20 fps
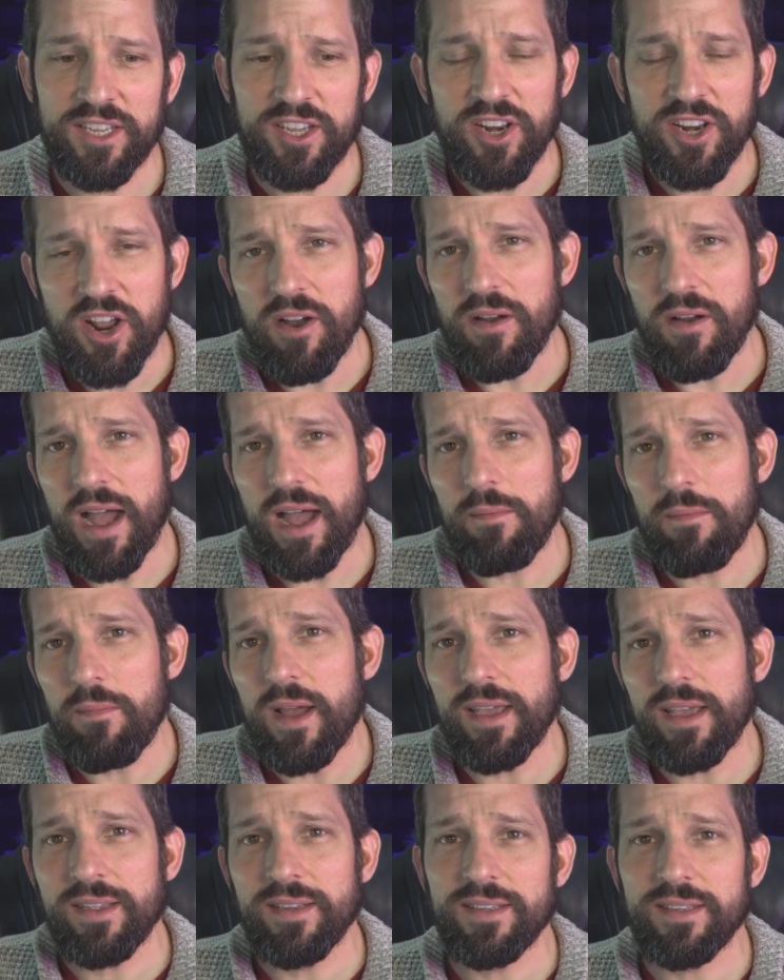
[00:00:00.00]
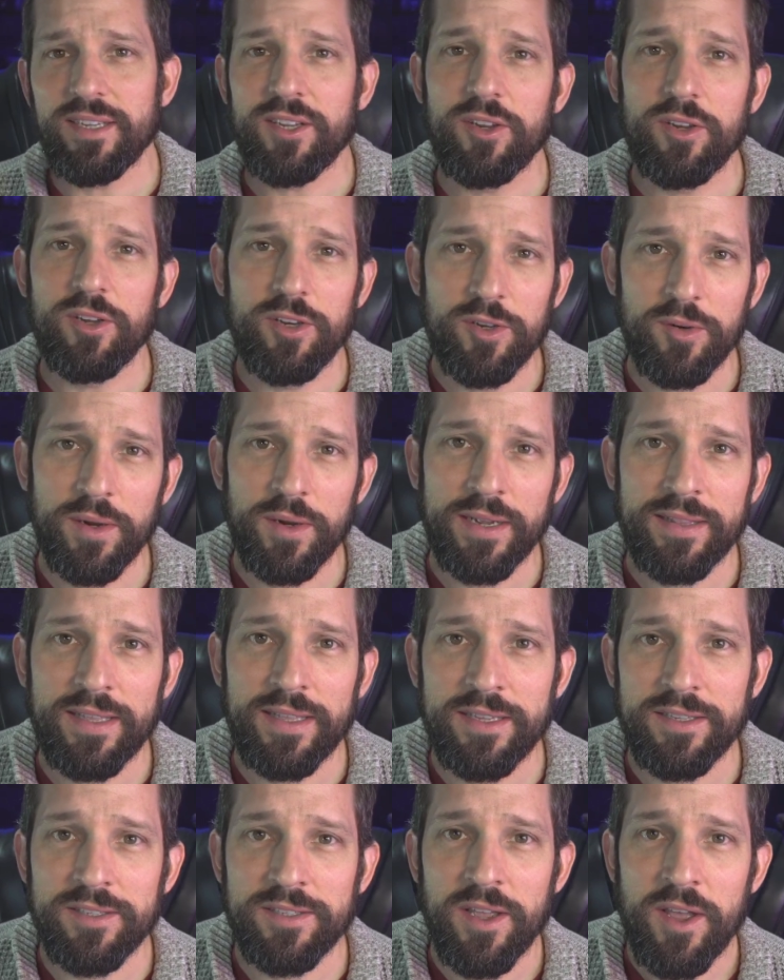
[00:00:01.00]
you know, I might continue doing
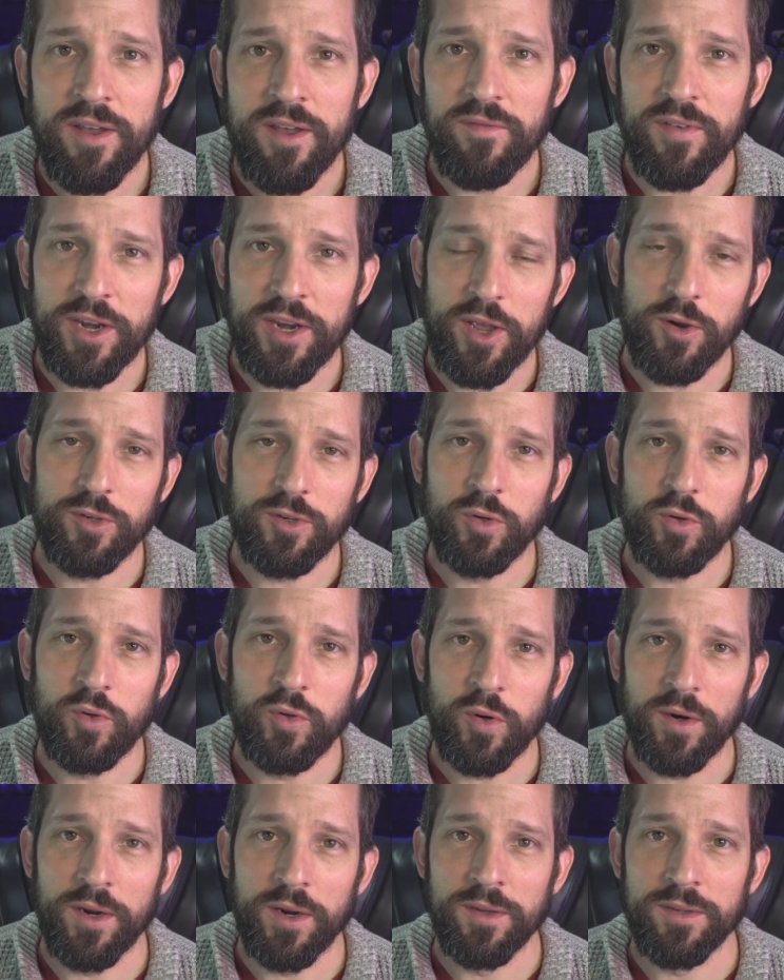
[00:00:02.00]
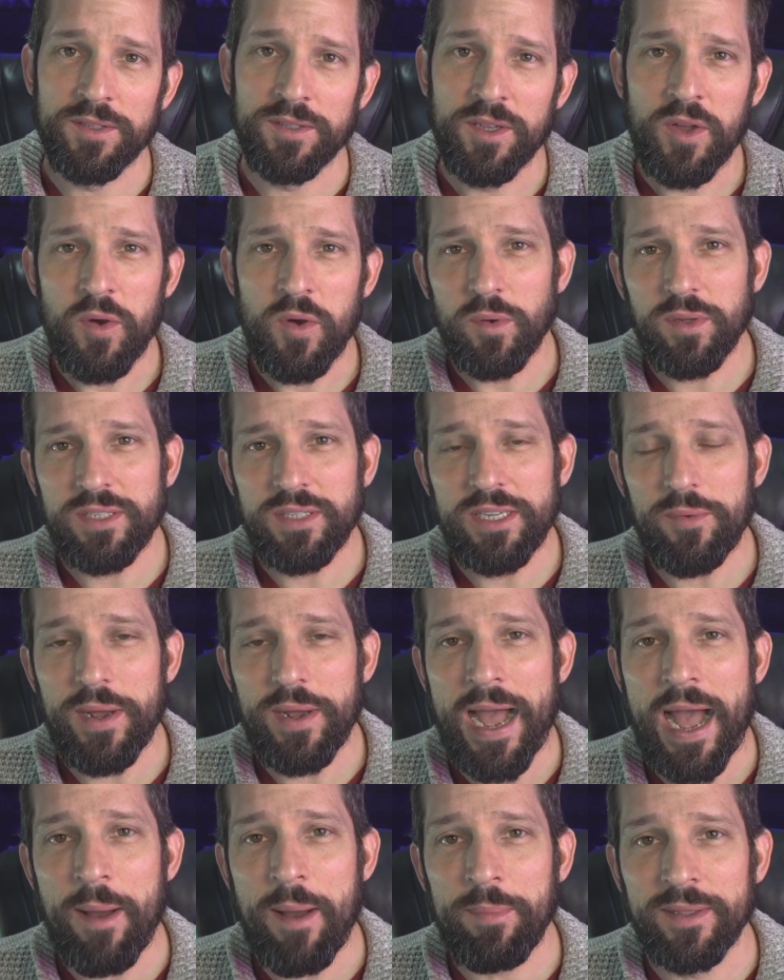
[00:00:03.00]
these video tutorials. We'll see what
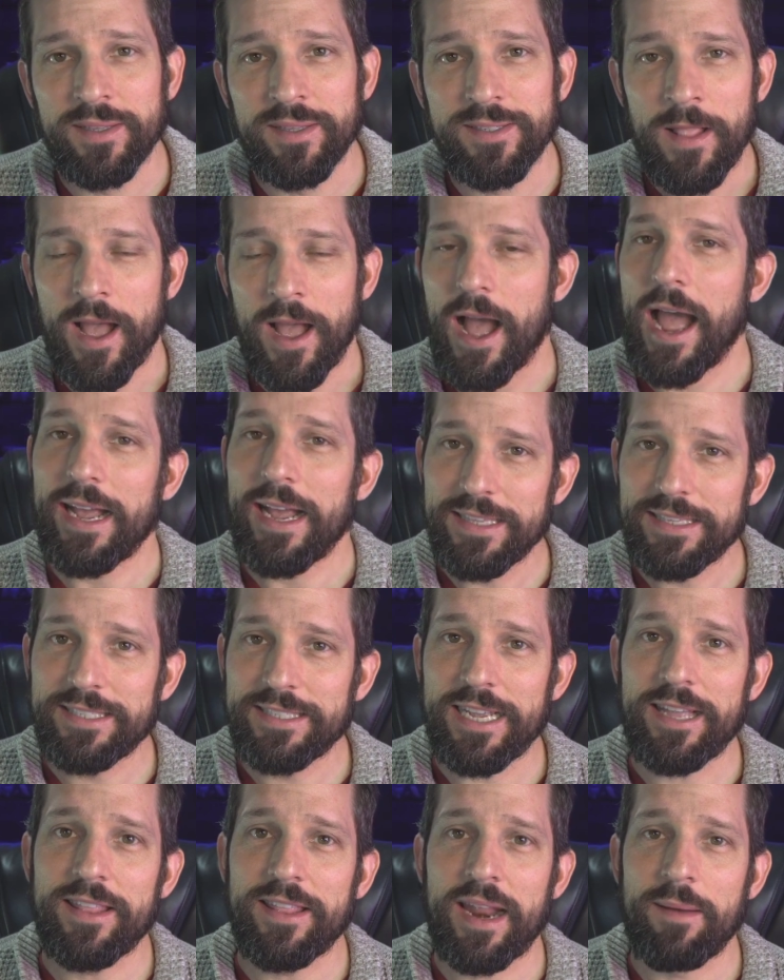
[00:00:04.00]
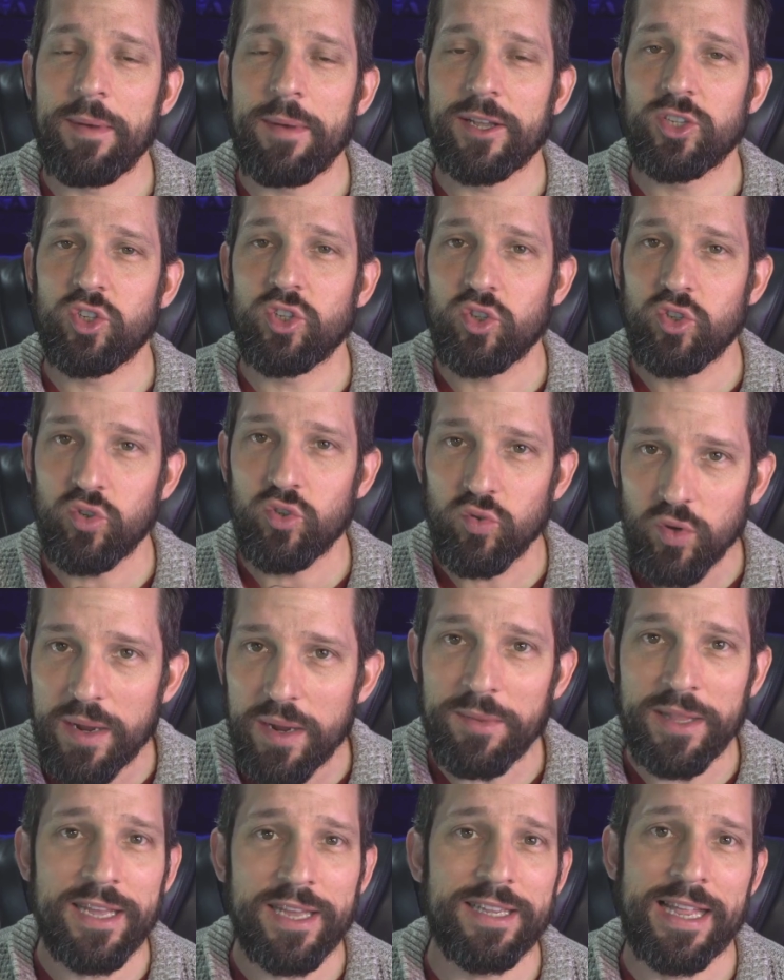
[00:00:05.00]
happens. I can say that I'm
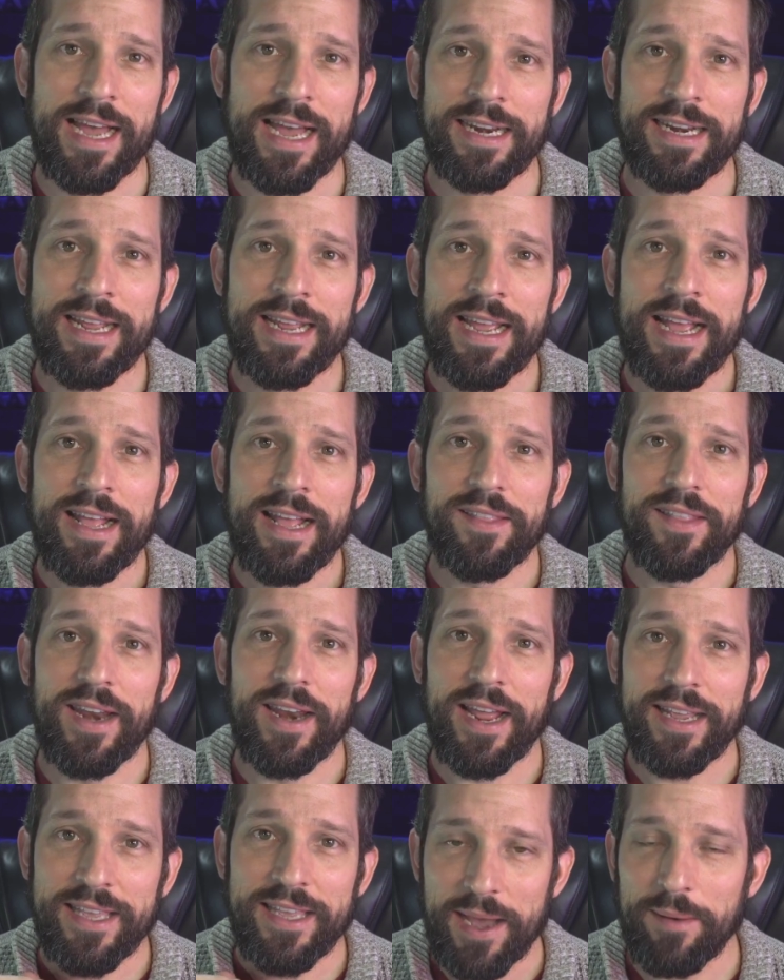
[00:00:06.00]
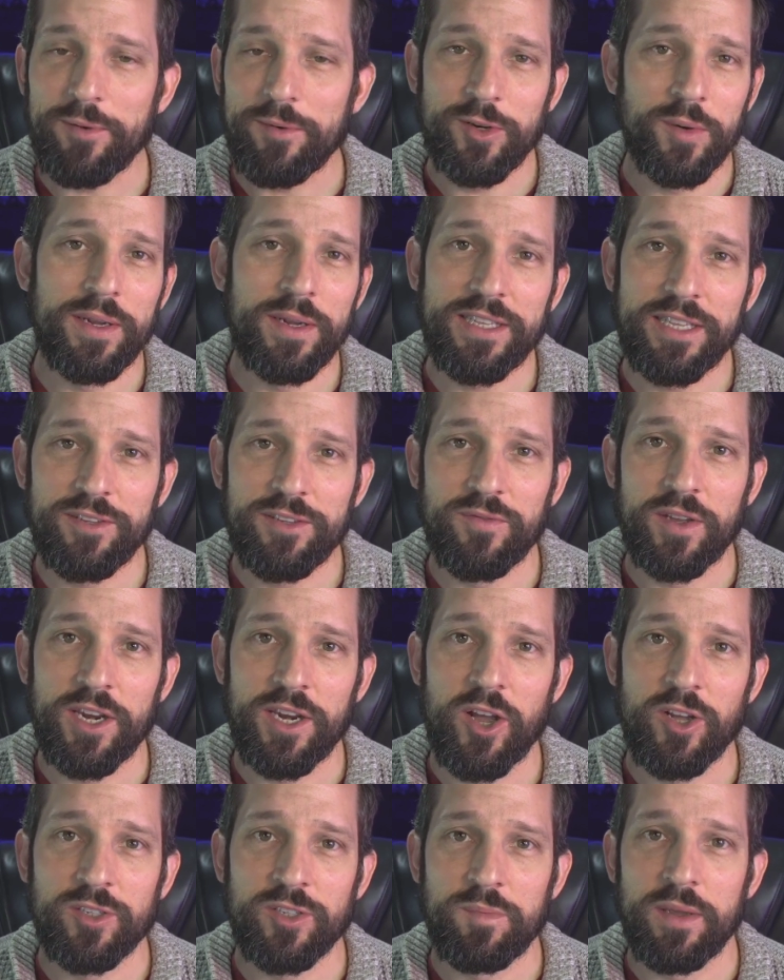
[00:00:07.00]
extremely glad that I kept doing these
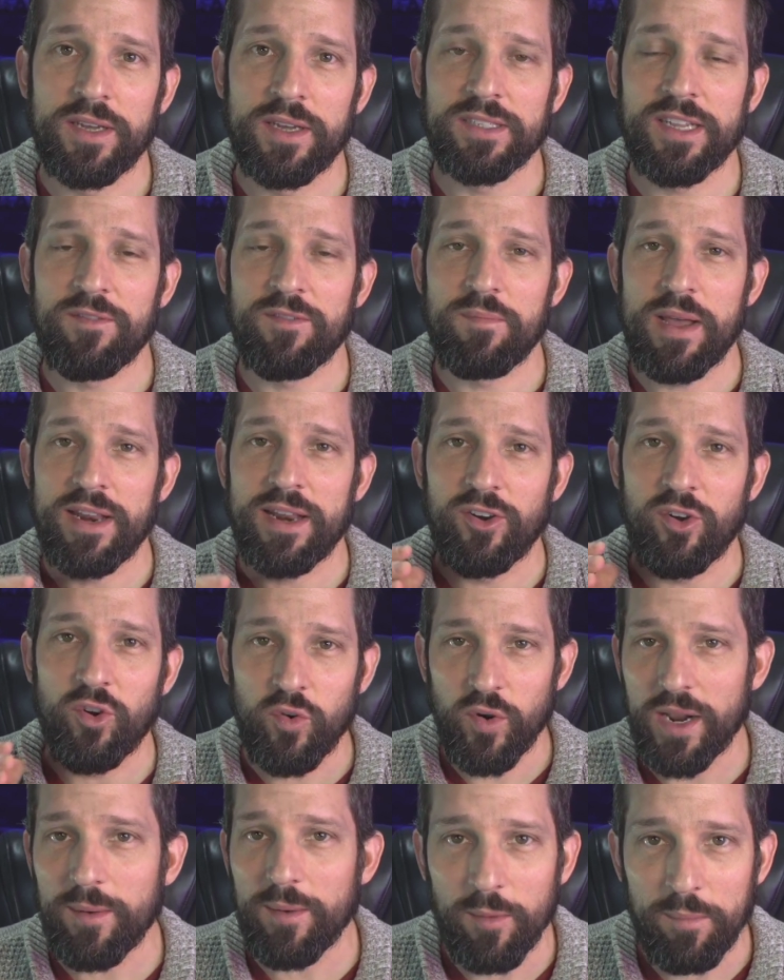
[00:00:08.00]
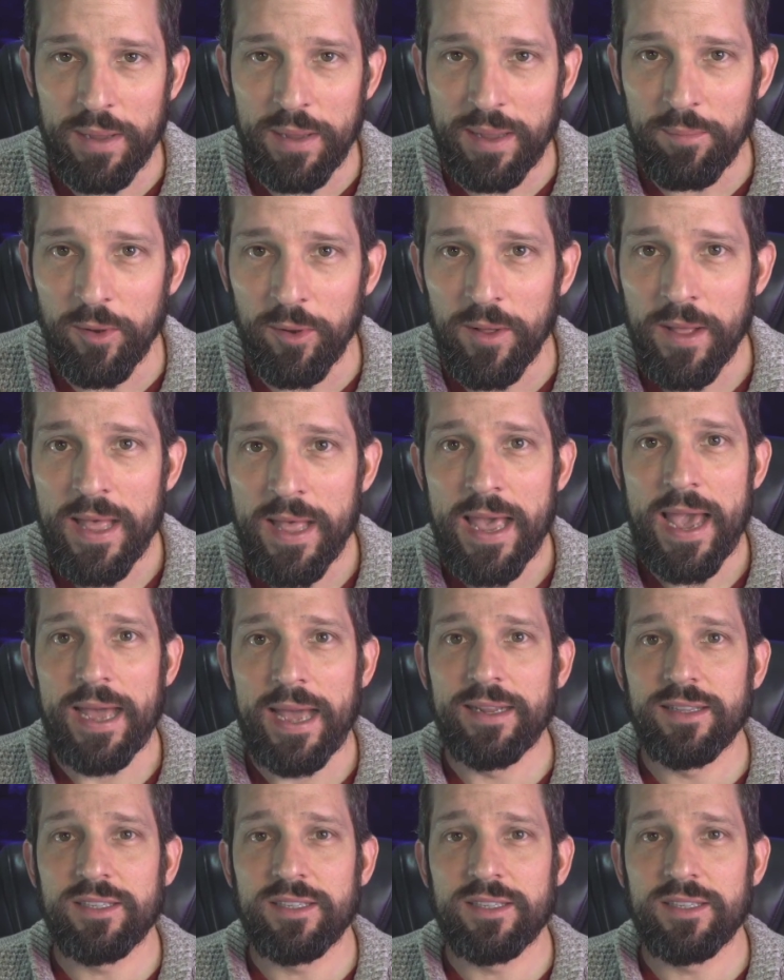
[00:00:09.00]
videos because I've met incredible people and it's